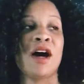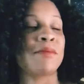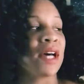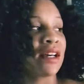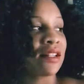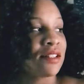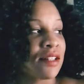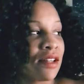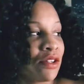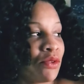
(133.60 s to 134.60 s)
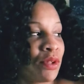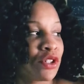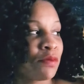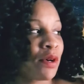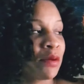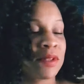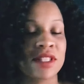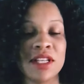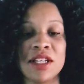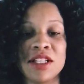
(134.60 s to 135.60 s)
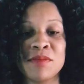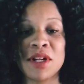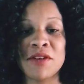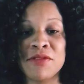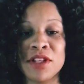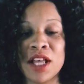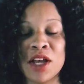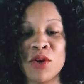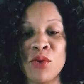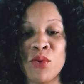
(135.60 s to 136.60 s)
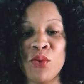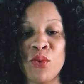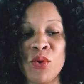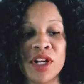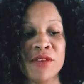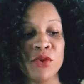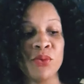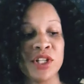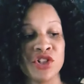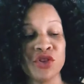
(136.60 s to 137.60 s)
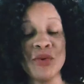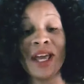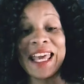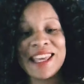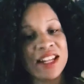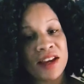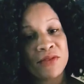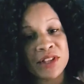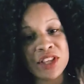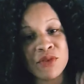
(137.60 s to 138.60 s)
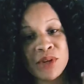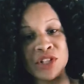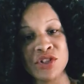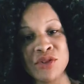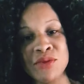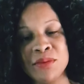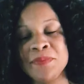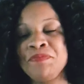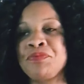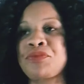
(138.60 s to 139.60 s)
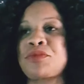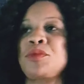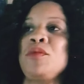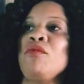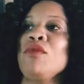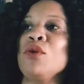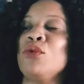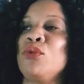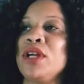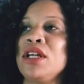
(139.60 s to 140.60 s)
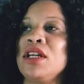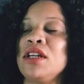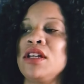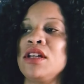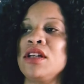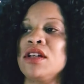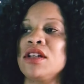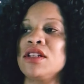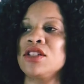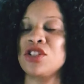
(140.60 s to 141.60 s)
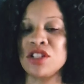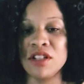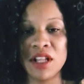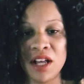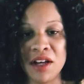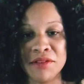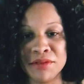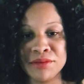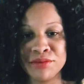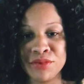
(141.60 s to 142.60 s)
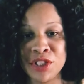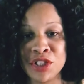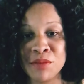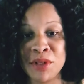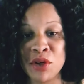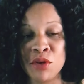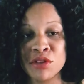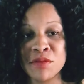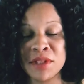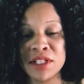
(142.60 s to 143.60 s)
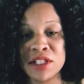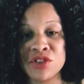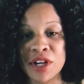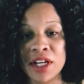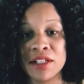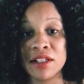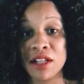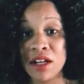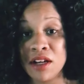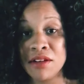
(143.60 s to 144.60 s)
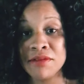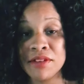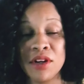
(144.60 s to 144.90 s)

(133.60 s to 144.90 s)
I'm not going to tell you what your purpose is, but I feel like whatever we do in everything we do, we should love. We should be ultimately trying to love